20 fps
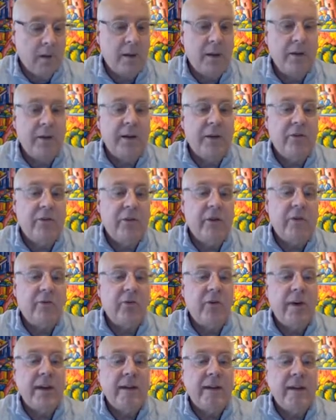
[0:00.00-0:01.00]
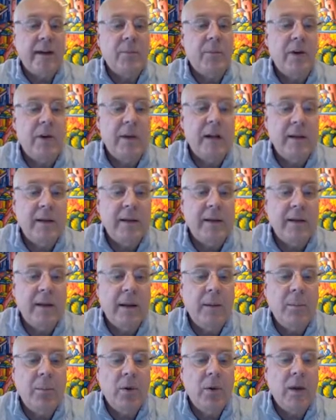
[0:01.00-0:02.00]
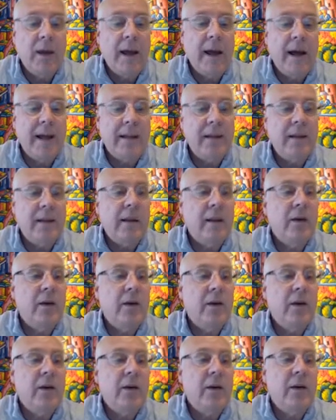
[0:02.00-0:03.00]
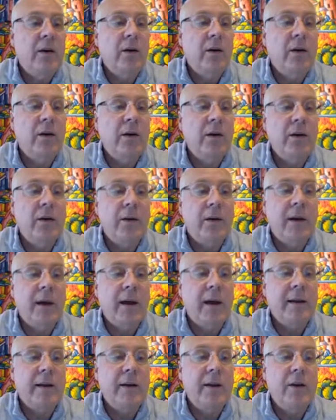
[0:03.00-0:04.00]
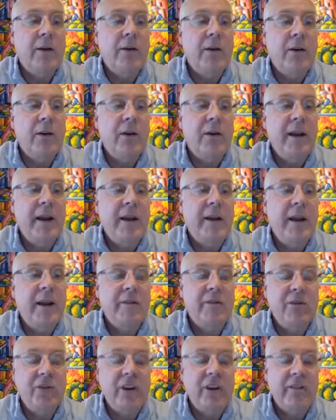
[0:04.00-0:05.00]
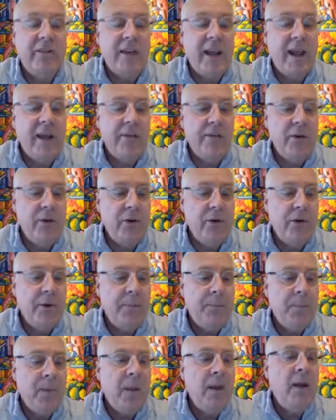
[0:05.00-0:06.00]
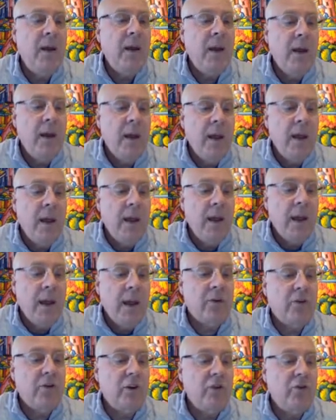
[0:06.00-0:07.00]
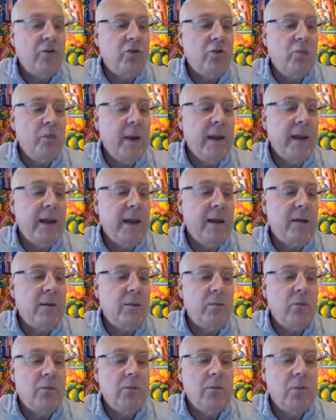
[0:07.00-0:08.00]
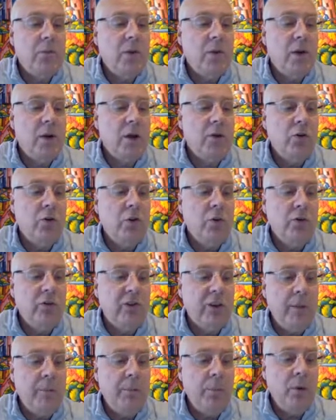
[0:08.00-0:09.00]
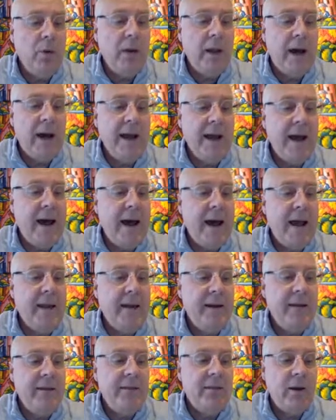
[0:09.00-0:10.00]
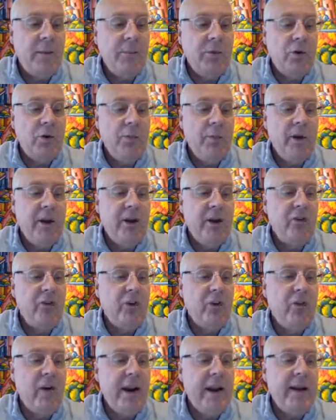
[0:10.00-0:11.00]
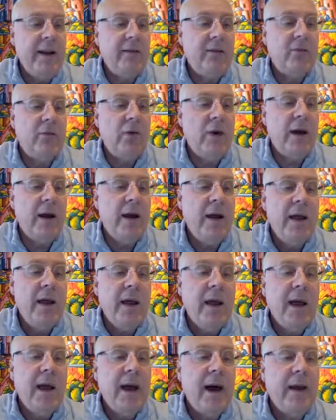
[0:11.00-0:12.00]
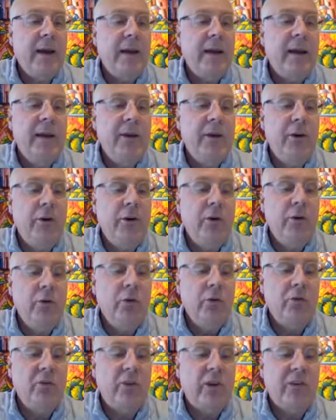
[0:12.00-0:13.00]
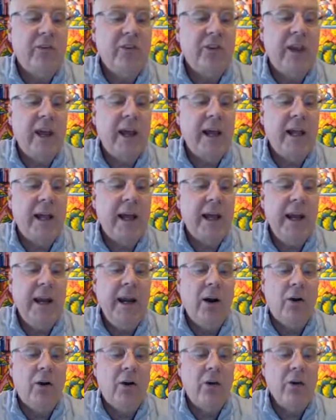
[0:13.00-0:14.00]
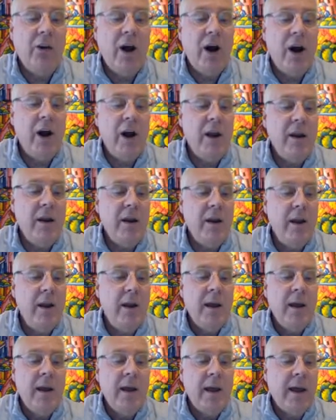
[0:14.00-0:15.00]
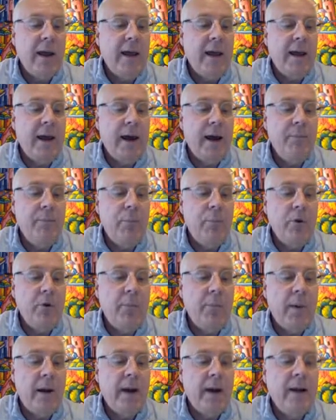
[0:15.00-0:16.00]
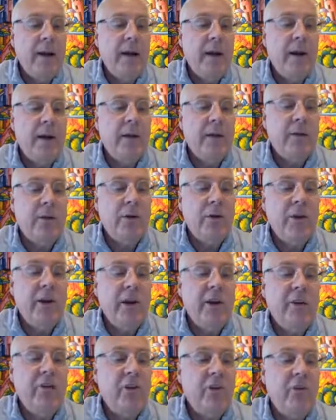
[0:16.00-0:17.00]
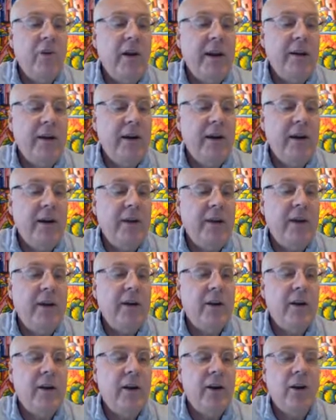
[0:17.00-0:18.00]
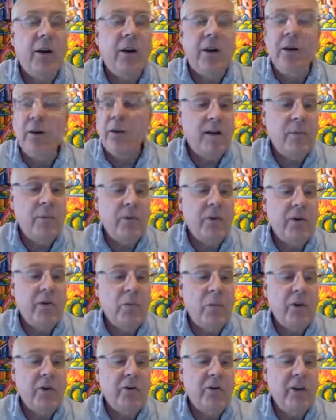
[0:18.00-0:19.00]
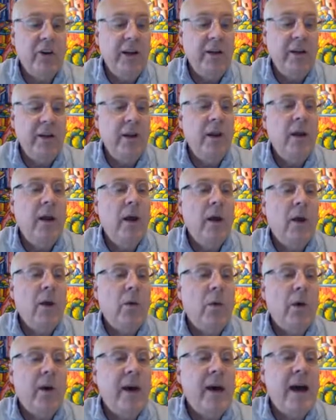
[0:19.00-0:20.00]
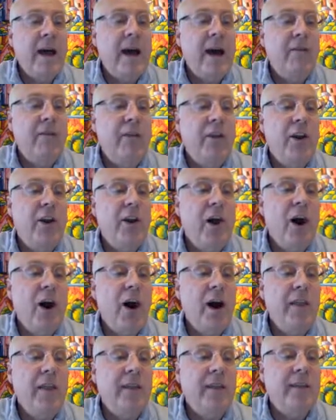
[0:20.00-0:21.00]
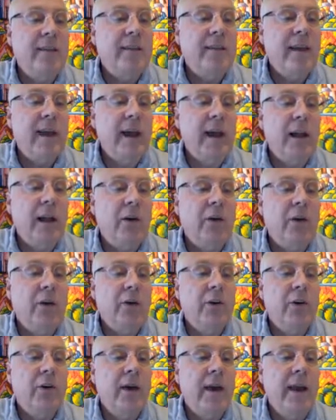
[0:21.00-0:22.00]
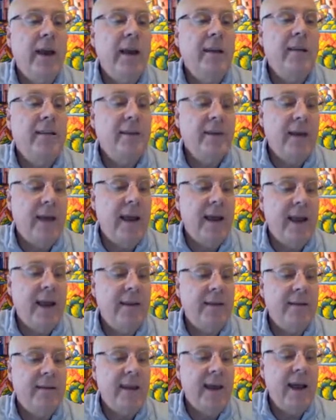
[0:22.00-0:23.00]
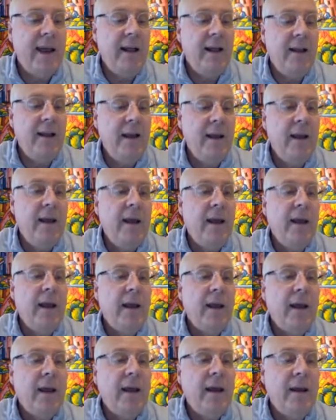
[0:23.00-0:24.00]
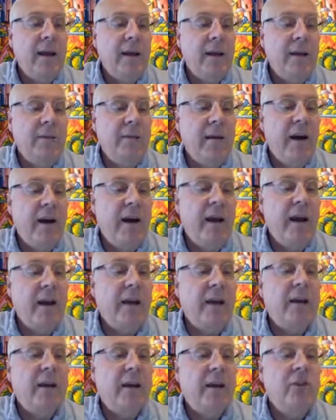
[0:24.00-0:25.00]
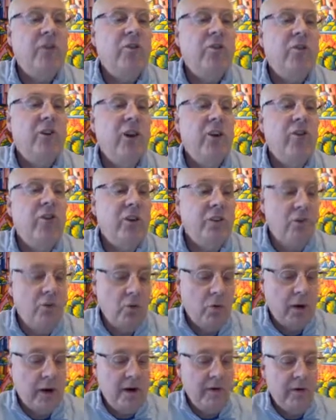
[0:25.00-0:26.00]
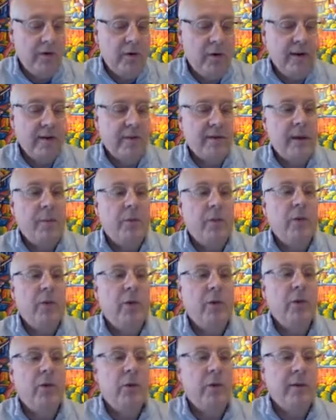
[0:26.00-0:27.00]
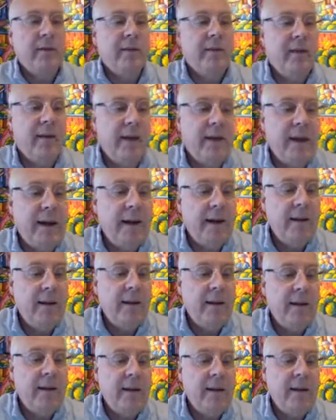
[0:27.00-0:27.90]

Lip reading: interest rate and mortality table at the date I've just entered. Just to make it not too simple, I added some termination rate. So I either use a scale A or none, and I put my termination rate here in a separate worksheet where I have the non-scale or the A scale. And if I change it to A, for example, you'll see that